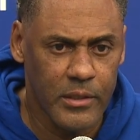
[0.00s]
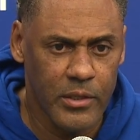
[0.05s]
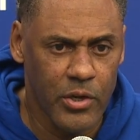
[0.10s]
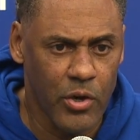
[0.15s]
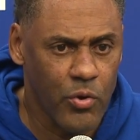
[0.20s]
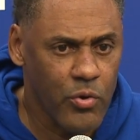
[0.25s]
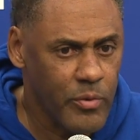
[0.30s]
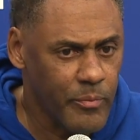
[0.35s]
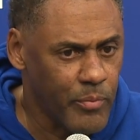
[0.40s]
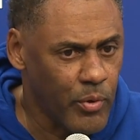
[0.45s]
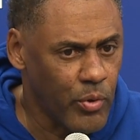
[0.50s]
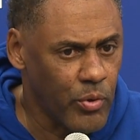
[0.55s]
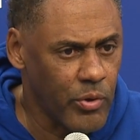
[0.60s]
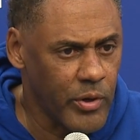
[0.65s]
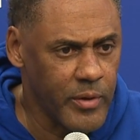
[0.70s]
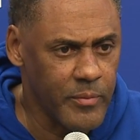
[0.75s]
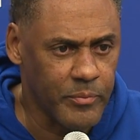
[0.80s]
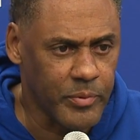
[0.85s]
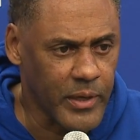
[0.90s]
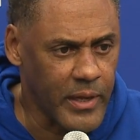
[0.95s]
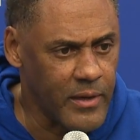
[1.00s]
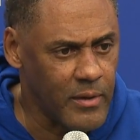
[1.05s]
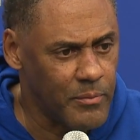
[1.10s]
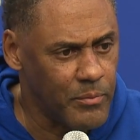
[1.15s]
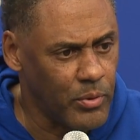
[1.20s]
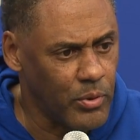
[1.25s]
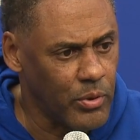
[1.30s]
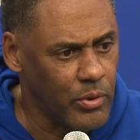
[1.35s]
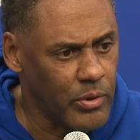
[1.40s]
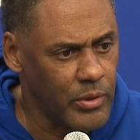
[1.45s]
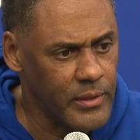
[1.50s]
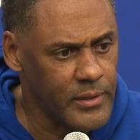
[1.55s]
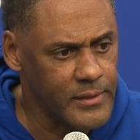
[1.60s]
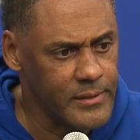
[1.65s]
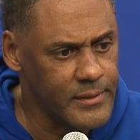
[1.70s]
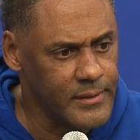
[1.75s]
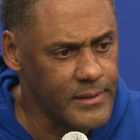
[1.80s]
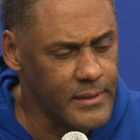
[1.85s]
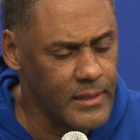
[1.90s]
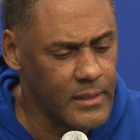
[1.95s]
know the board and play the board,
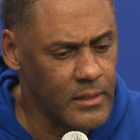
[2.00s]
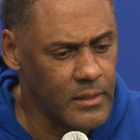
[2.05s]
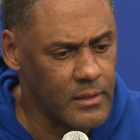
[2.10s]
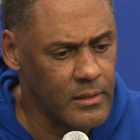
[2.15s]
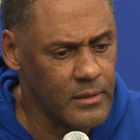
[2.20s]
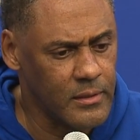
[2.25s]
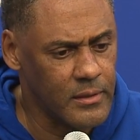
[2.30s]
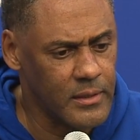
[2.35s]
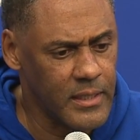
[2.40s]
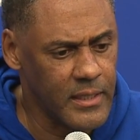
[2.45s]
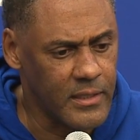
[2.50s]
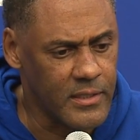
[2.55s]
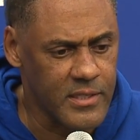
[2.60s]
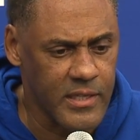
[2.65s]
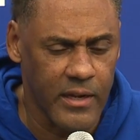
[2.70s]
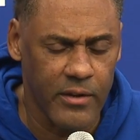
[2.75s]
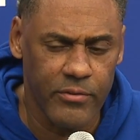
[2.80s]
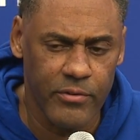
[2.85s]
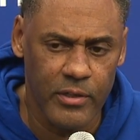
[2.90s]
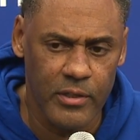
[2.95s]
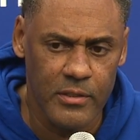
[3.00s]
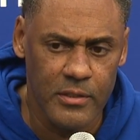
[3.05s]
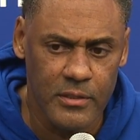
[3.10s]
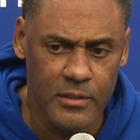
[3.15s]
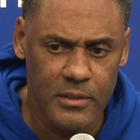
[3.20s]
et cetera.